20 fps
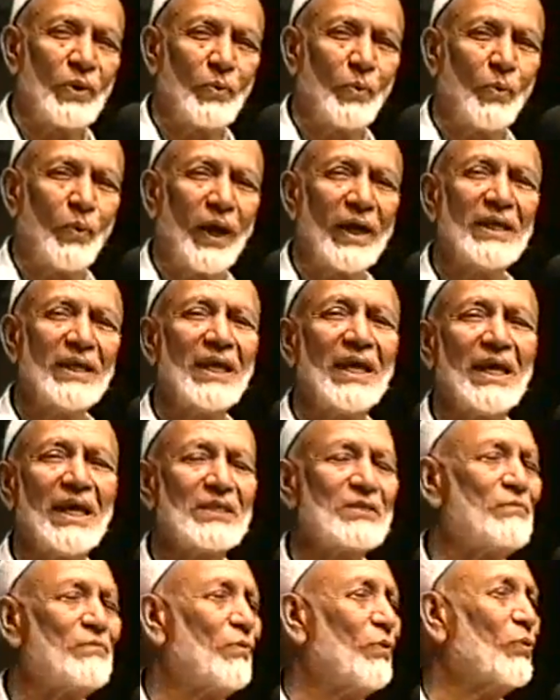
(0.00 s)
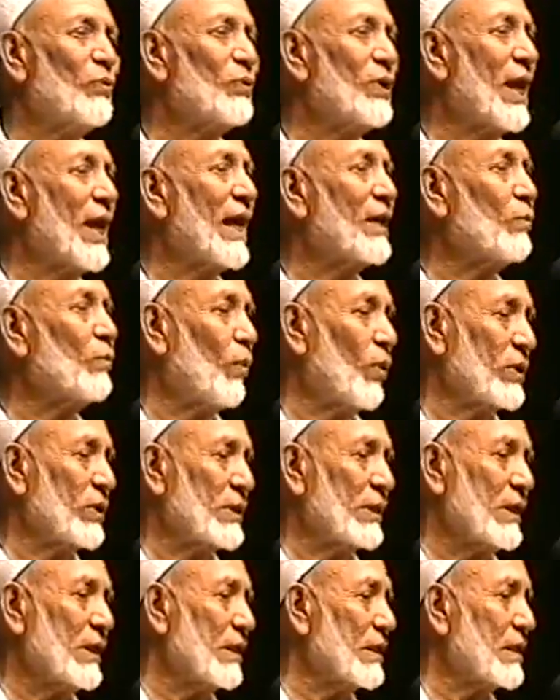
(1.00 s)
Wine has flowed like
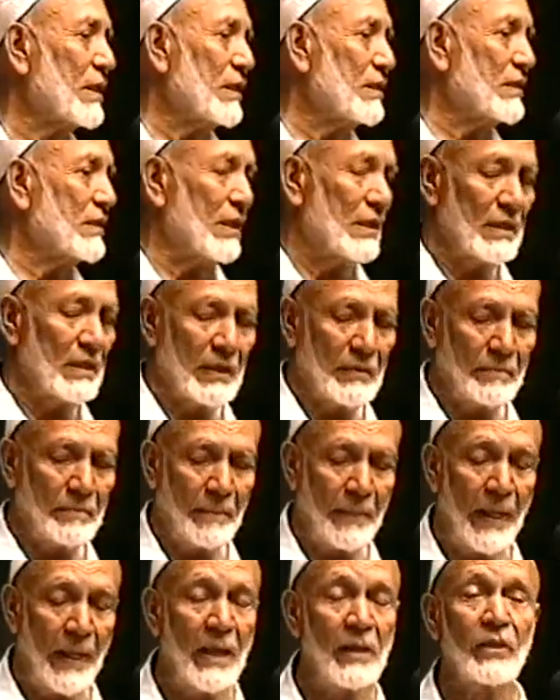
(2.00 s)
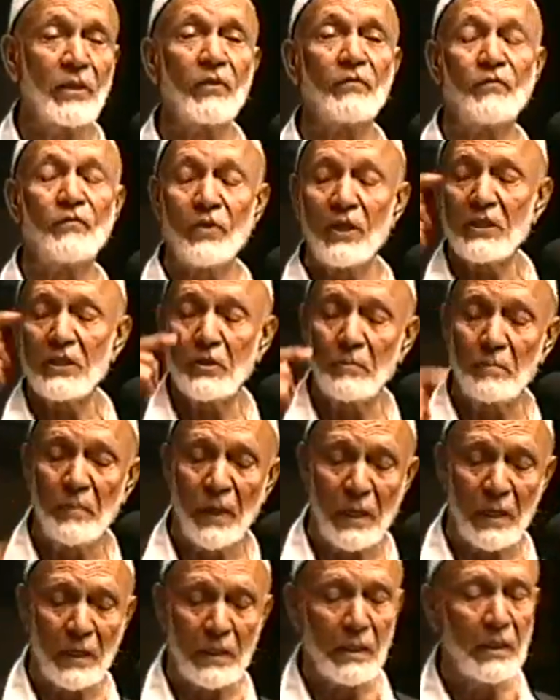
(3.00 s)
water in Christendom. The first
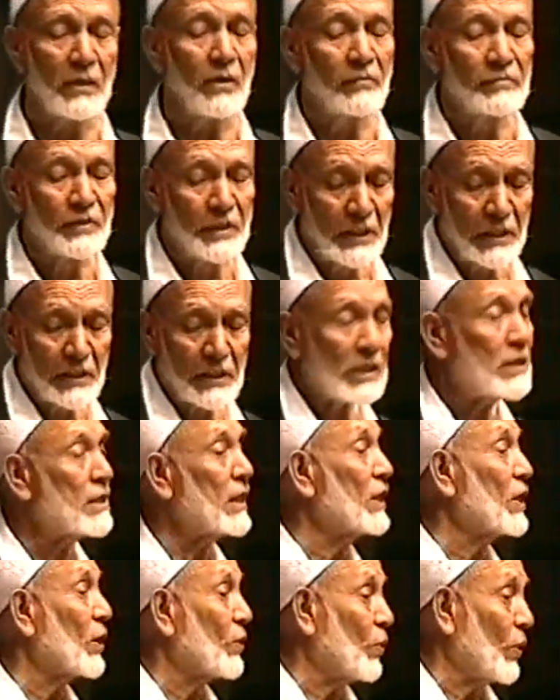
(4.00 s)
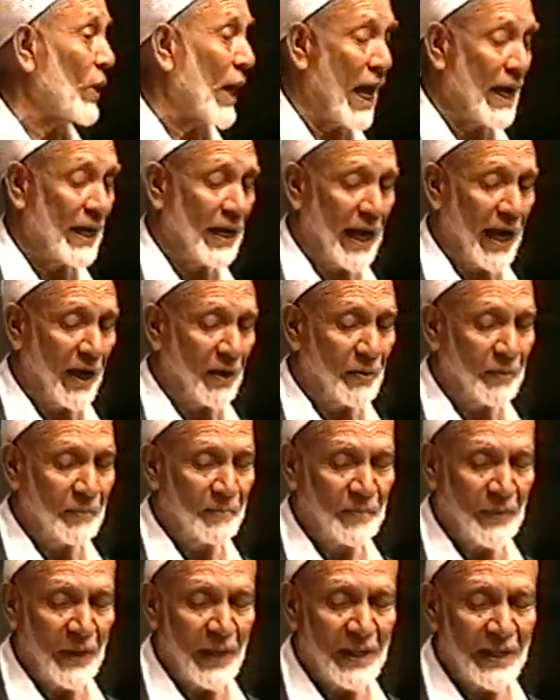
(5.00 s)
miracle of Jesus in the Quran now.
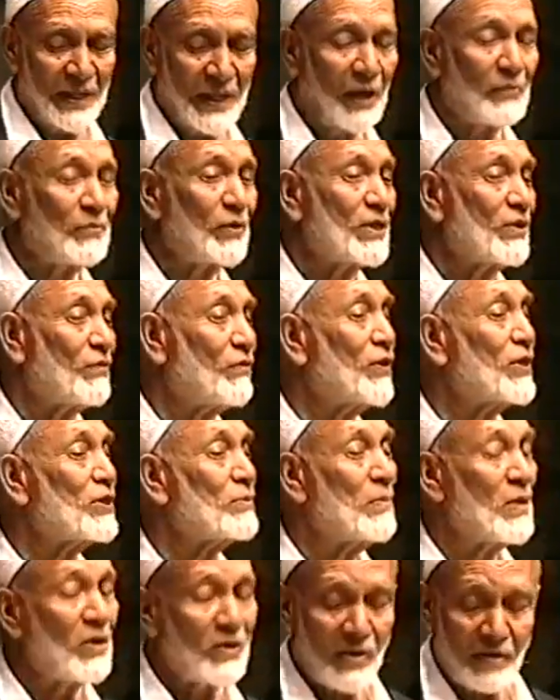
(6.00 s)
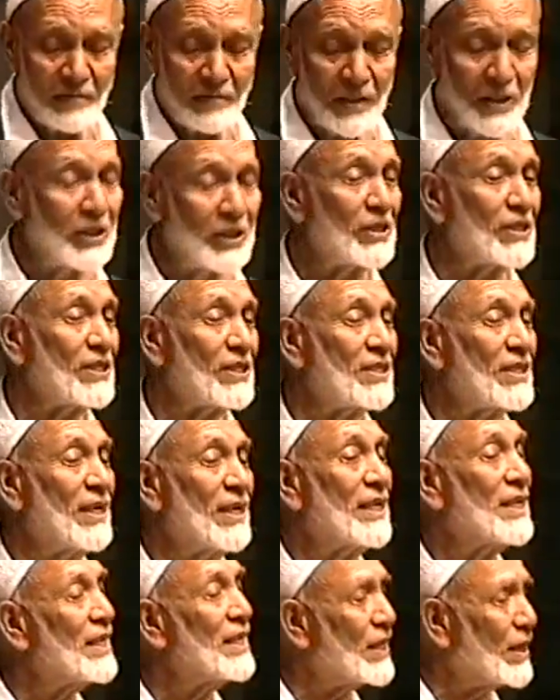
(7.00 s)
That was the first miracle of Jesus
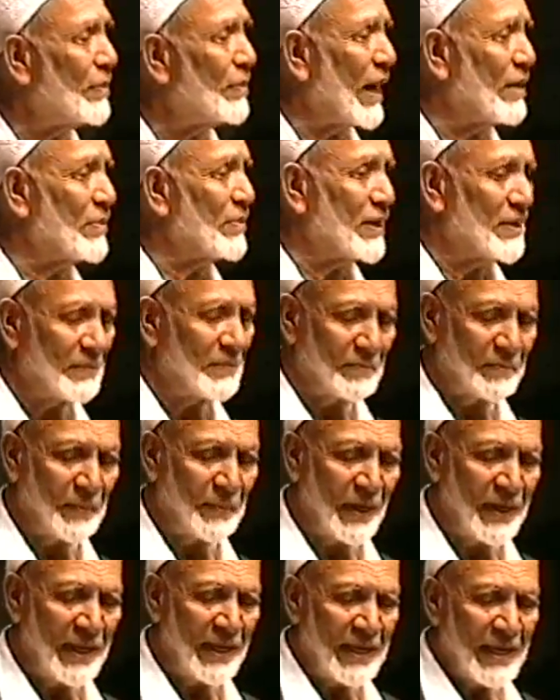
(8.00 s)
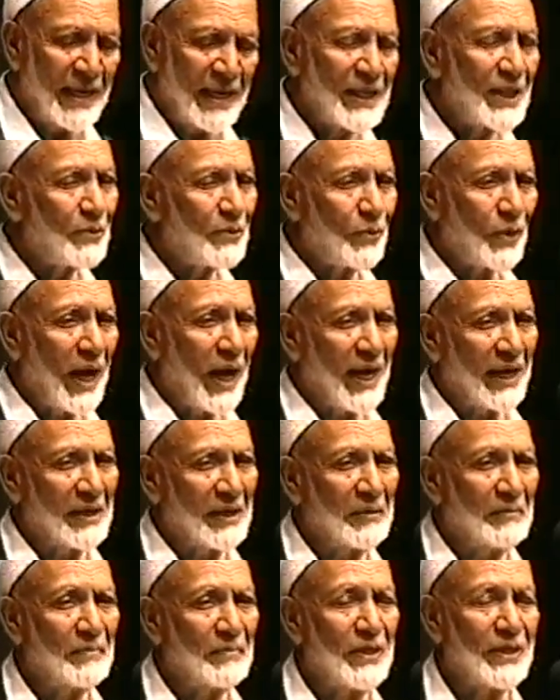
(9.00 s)
in the Bible. In the
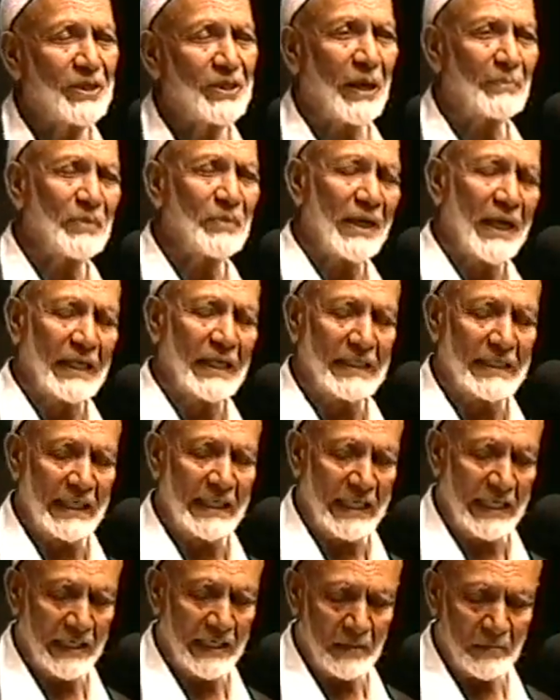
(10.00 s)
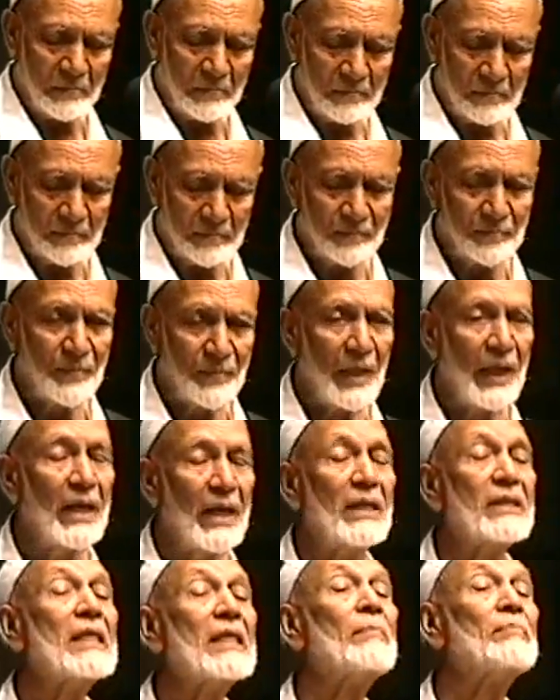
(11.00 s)
Quran, chapter
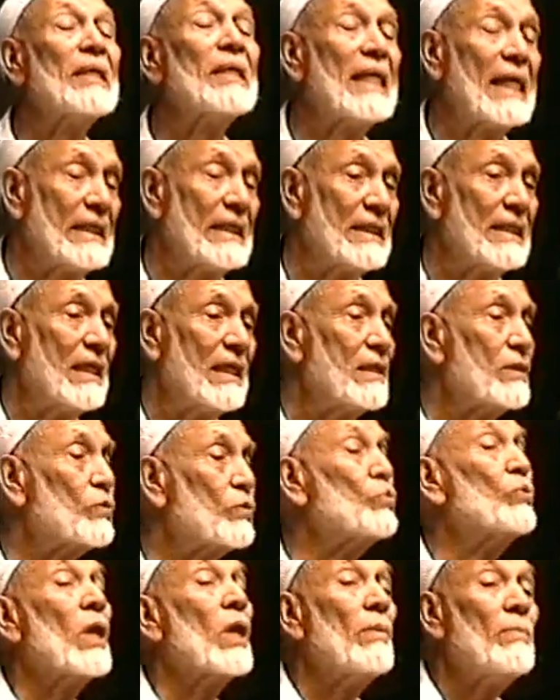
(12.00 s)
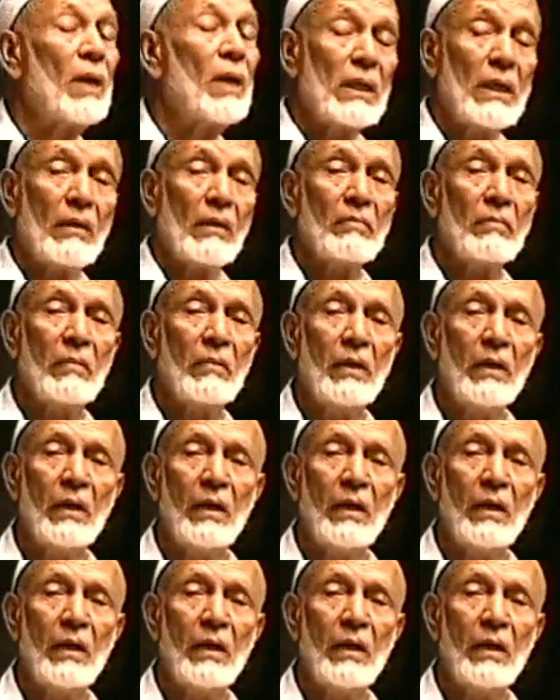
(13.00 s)
19, Surah Maryam.